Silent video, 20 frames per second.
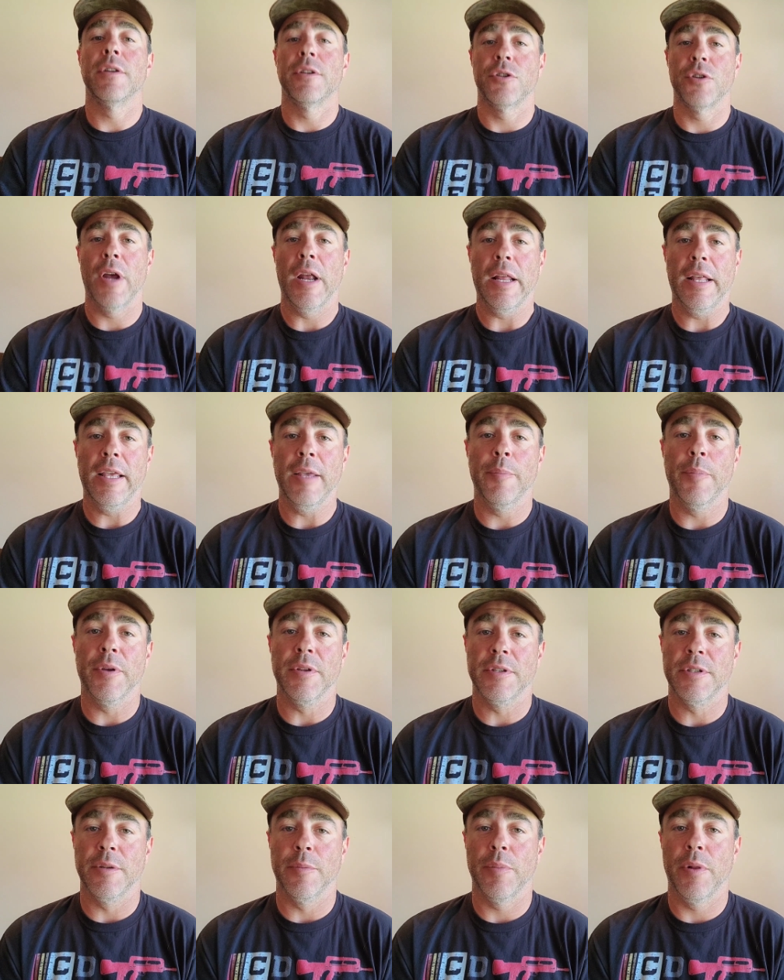to try to keep
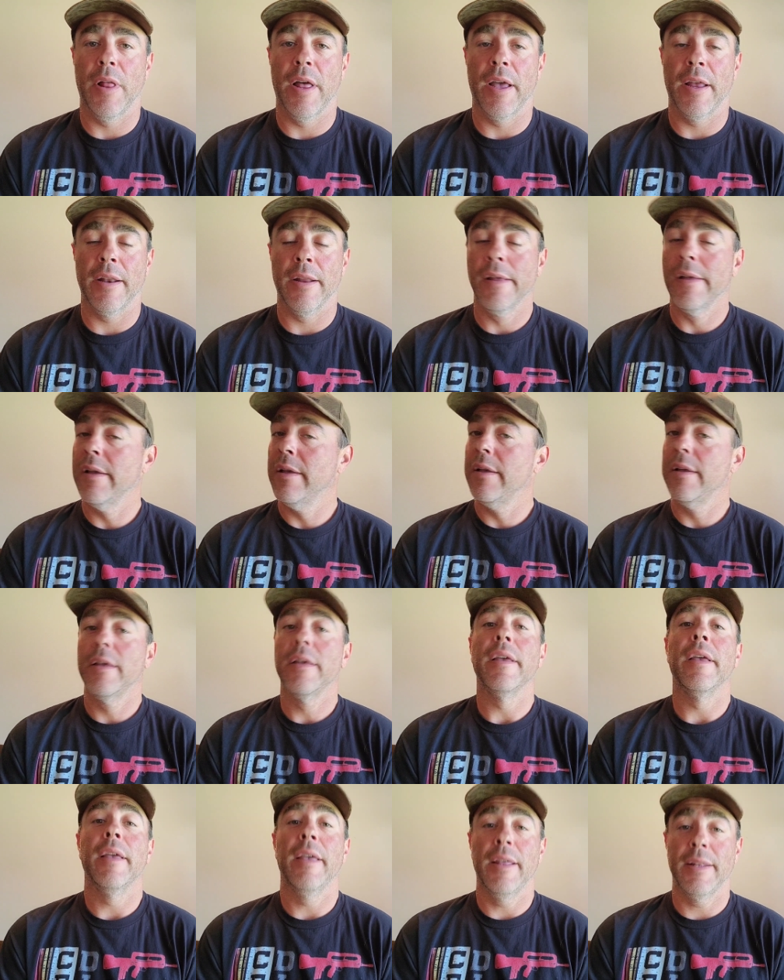us supplied.
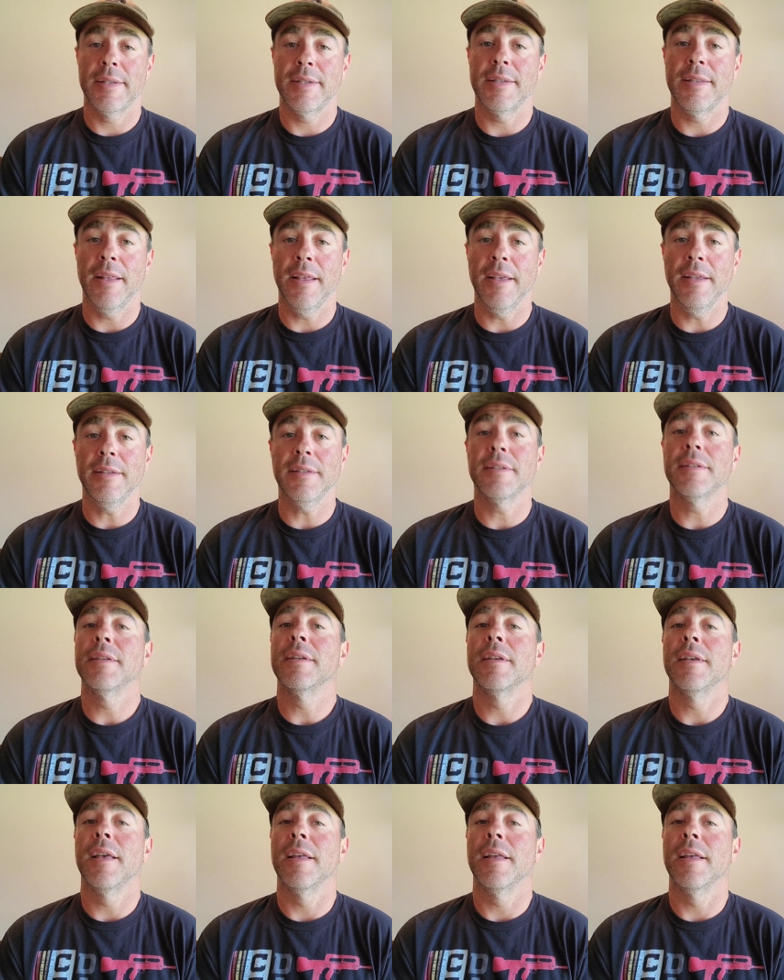It stinks.